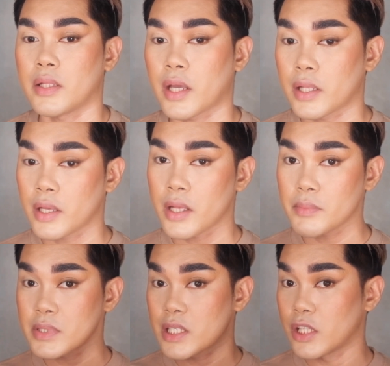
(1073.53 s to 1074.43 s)
kind of helps
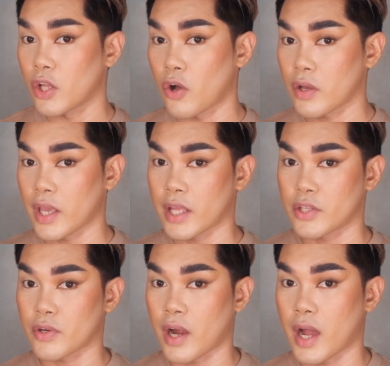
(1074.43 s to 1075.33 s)
elongate
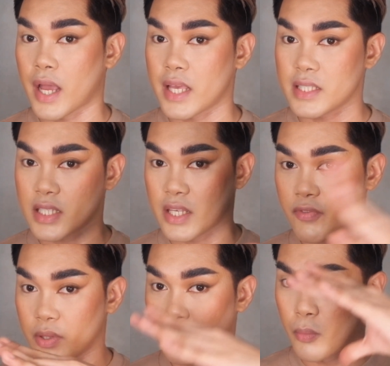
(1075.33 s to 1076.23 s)
your eyes
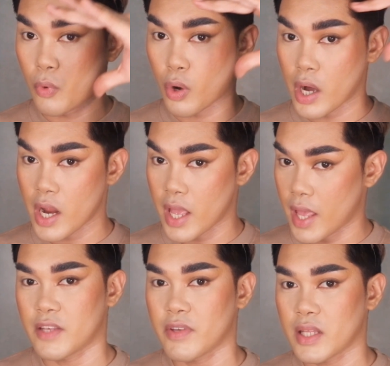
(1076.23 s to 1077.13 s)
even more. It
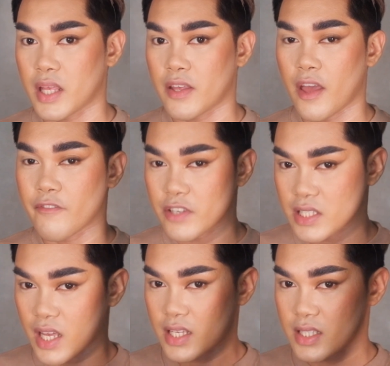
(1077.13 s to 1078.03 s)
even
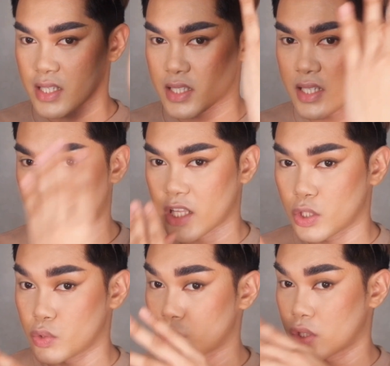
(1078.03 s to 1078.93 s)
emphasizes that
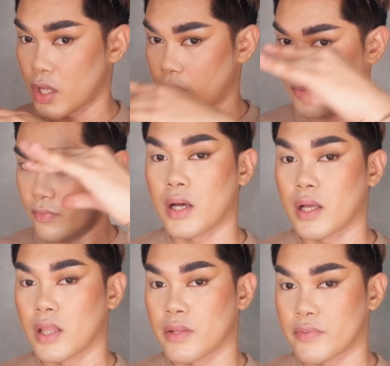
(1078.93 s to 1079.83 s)
illusion of a
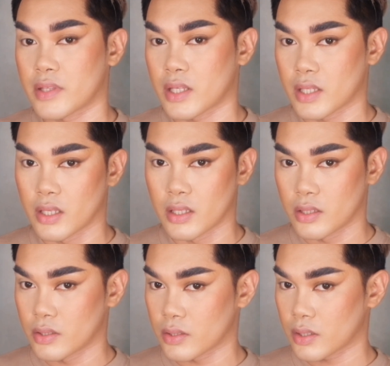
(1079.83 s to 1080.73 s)
lifted
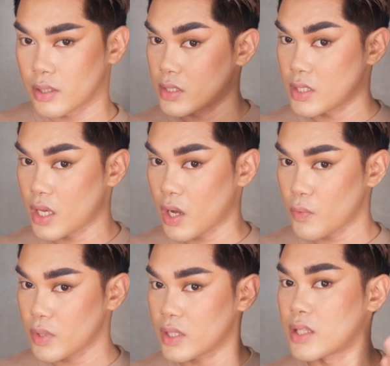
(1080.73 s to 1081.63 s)
look. See how
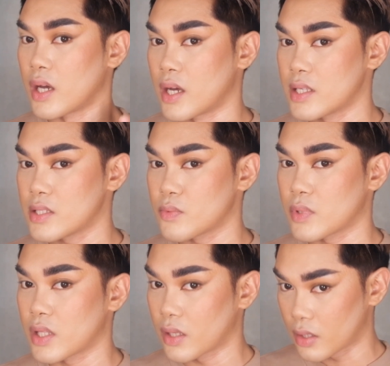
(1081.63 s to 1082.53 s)
it does with
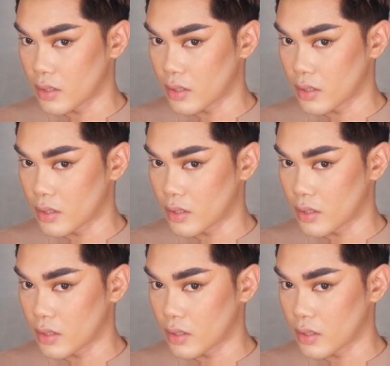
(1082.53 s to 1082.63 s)
the